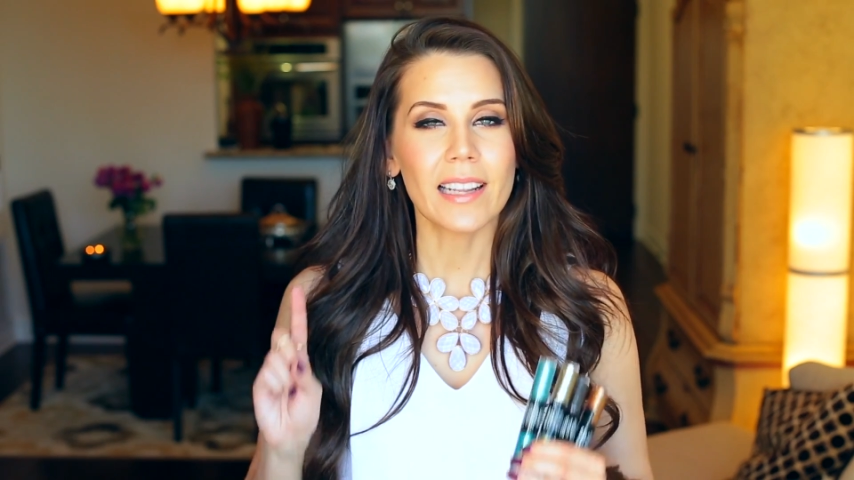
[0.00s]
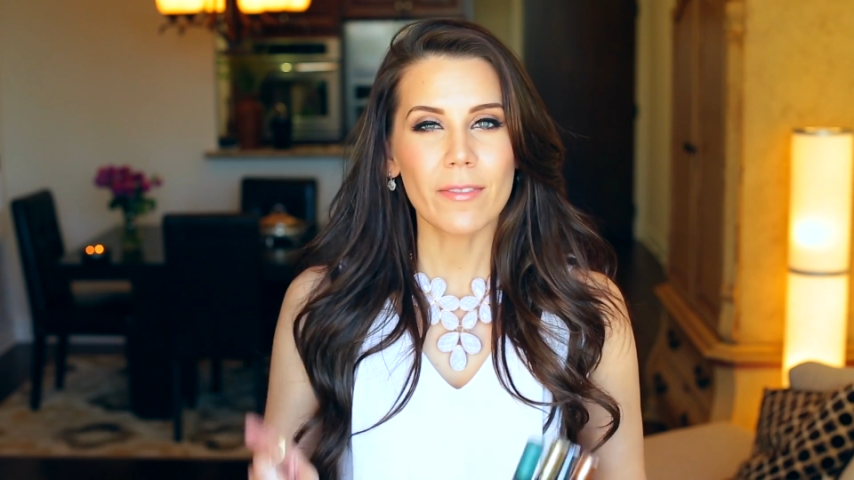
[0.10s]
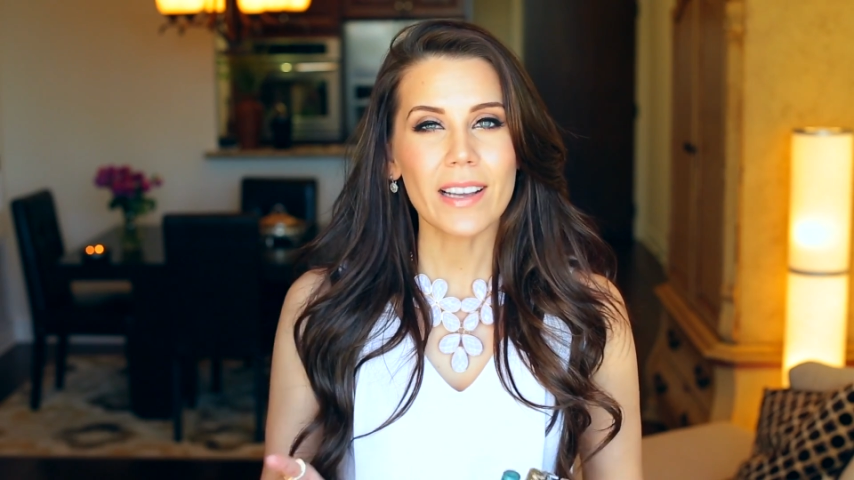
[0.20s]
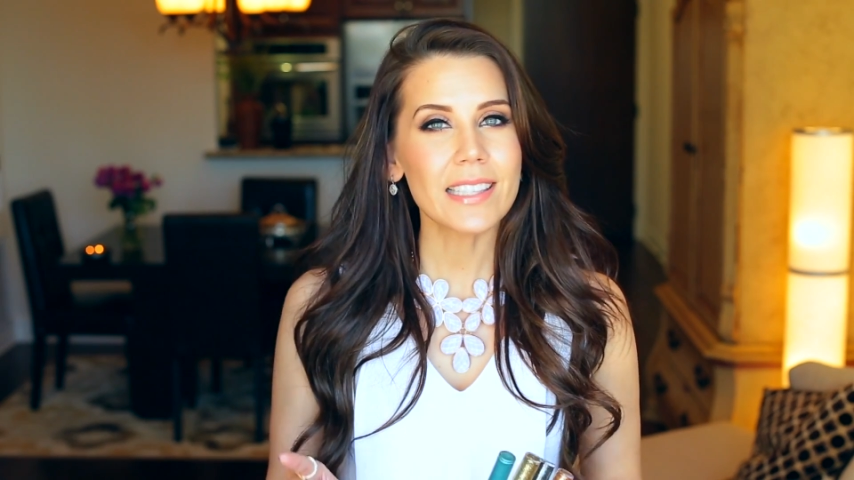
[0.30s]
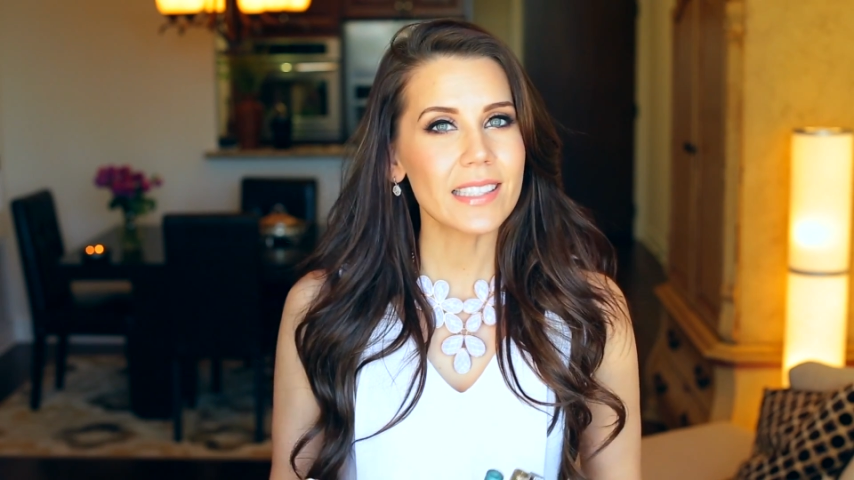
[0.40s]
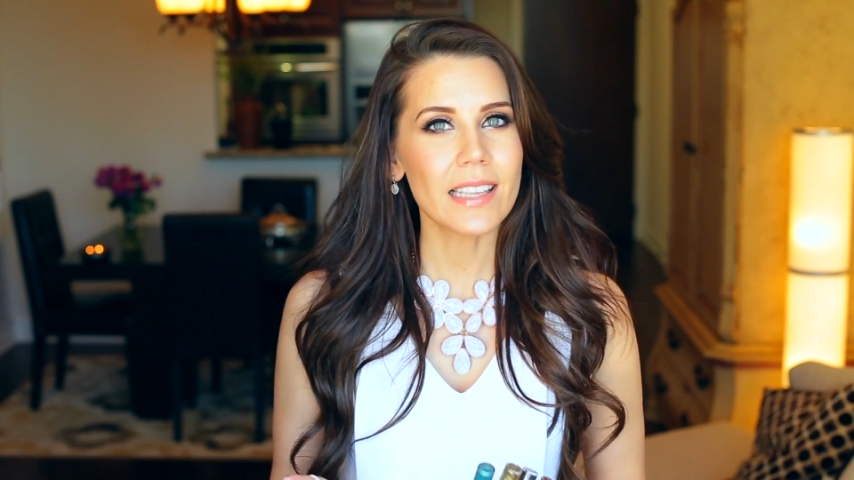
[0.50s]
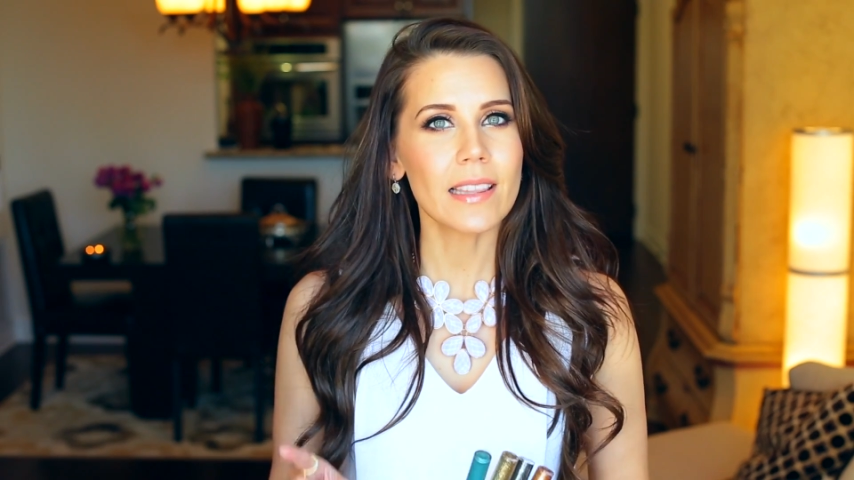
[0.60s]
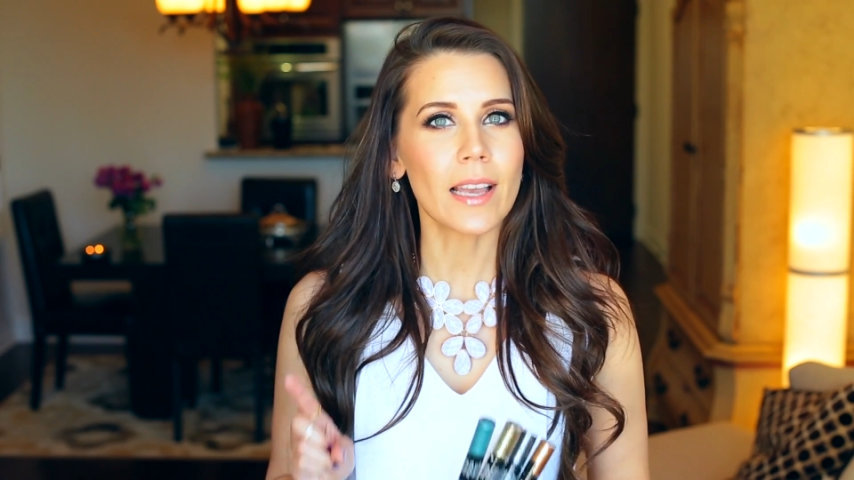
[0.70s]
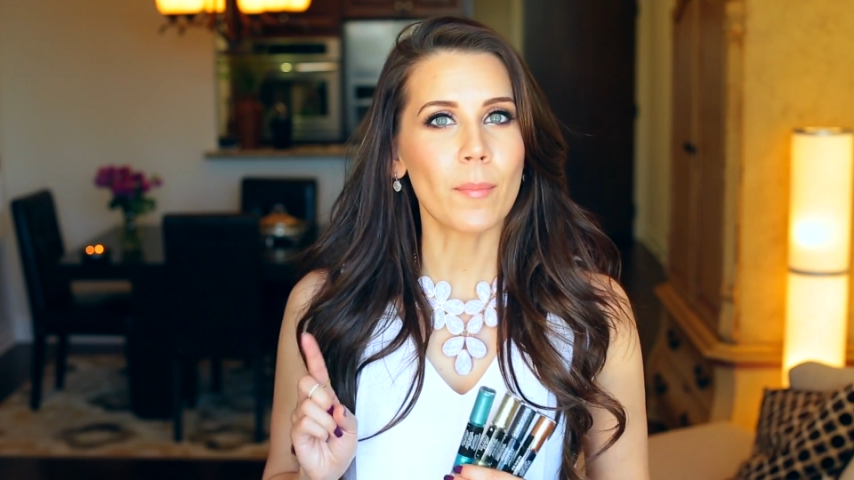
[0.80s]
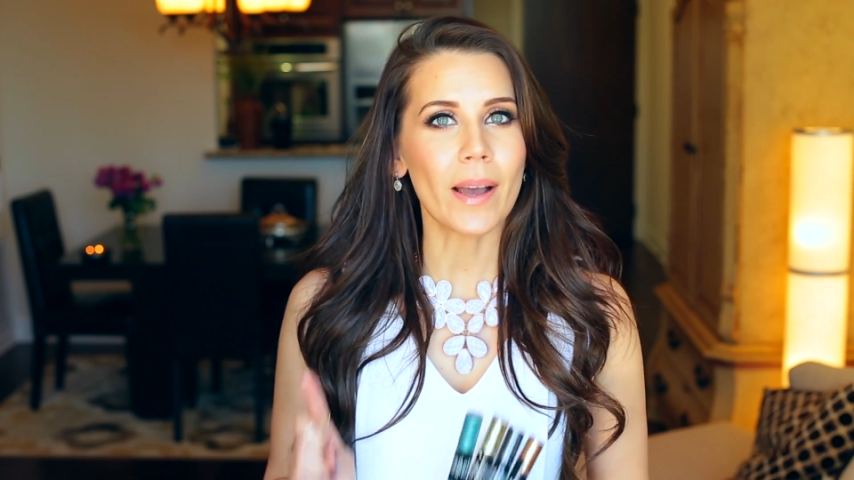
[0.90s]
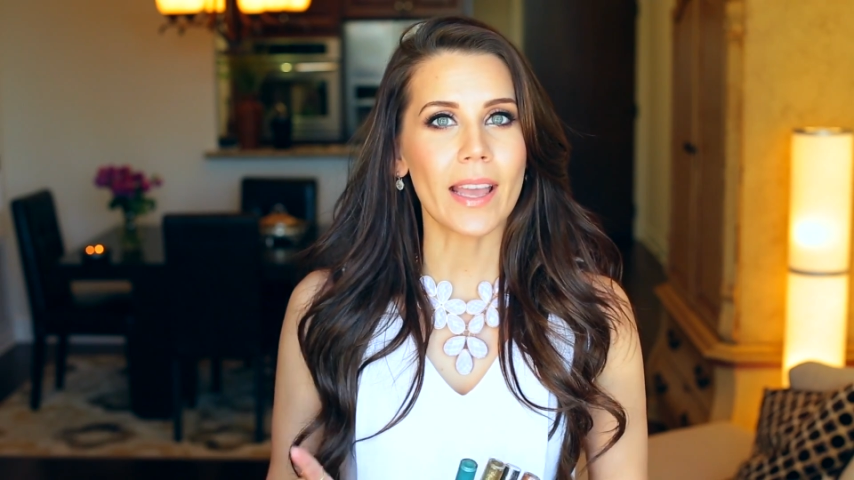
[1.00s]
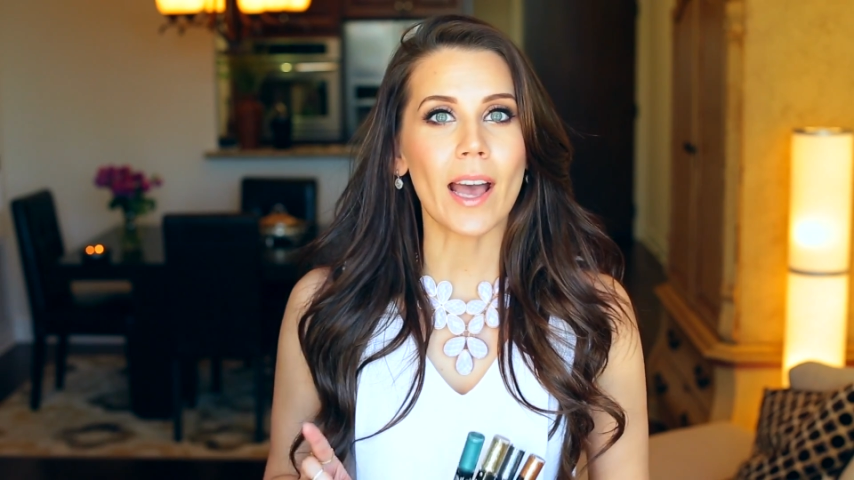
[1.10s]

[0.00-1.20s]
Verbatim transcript: that if I see them, I